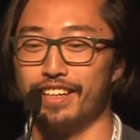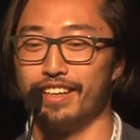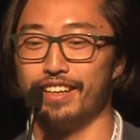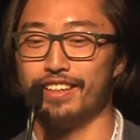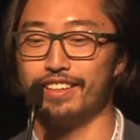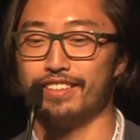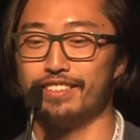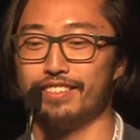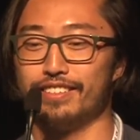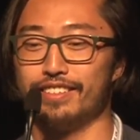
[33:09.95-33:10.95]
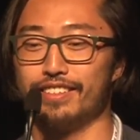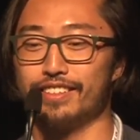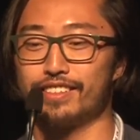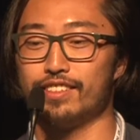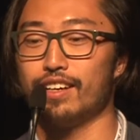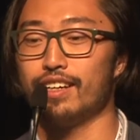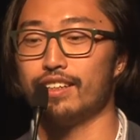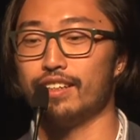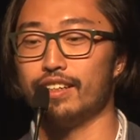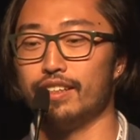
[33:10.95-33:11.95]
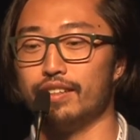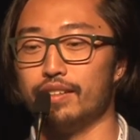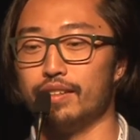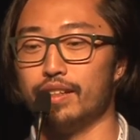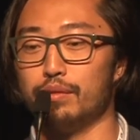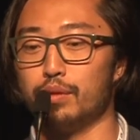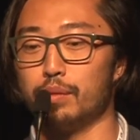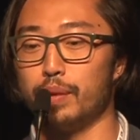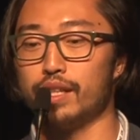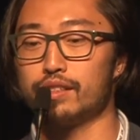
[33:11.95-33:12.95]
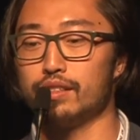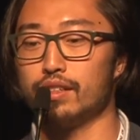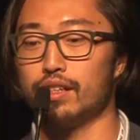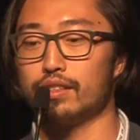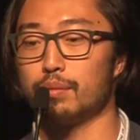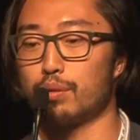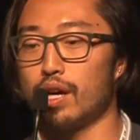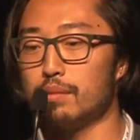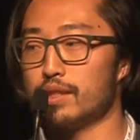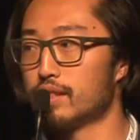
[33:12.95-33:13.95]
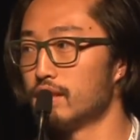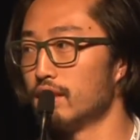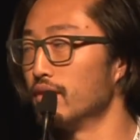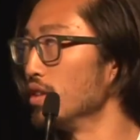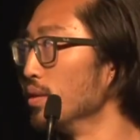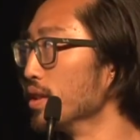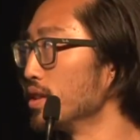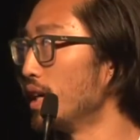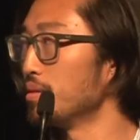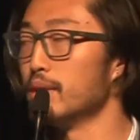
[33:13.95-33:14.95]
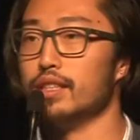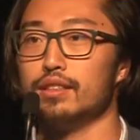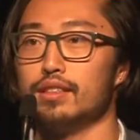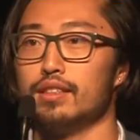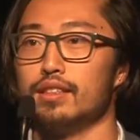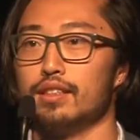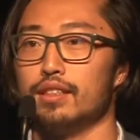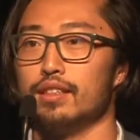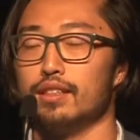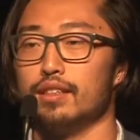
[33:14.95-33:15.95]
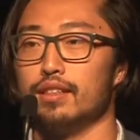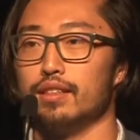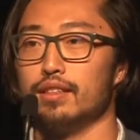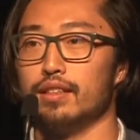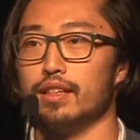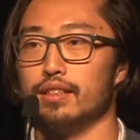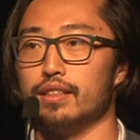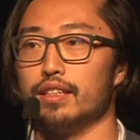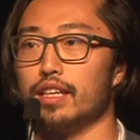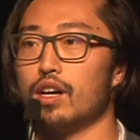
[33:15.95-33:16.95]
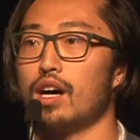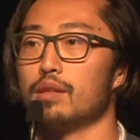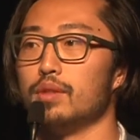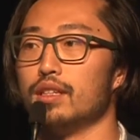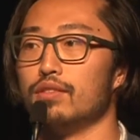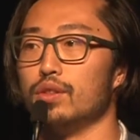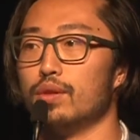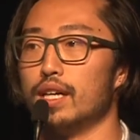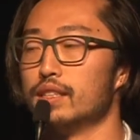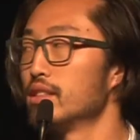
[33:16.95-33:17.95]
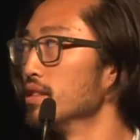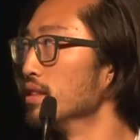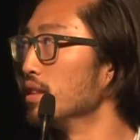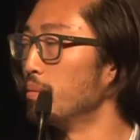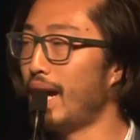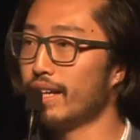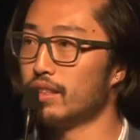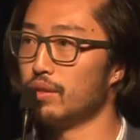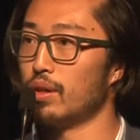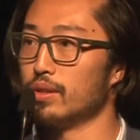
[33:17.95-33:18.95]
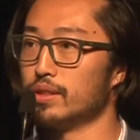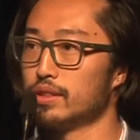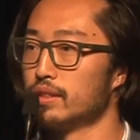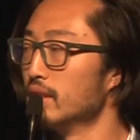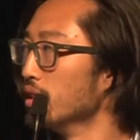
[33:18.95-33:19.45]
And it's not, and we're basing on the promise of the US government and the economy of US to back the dollars.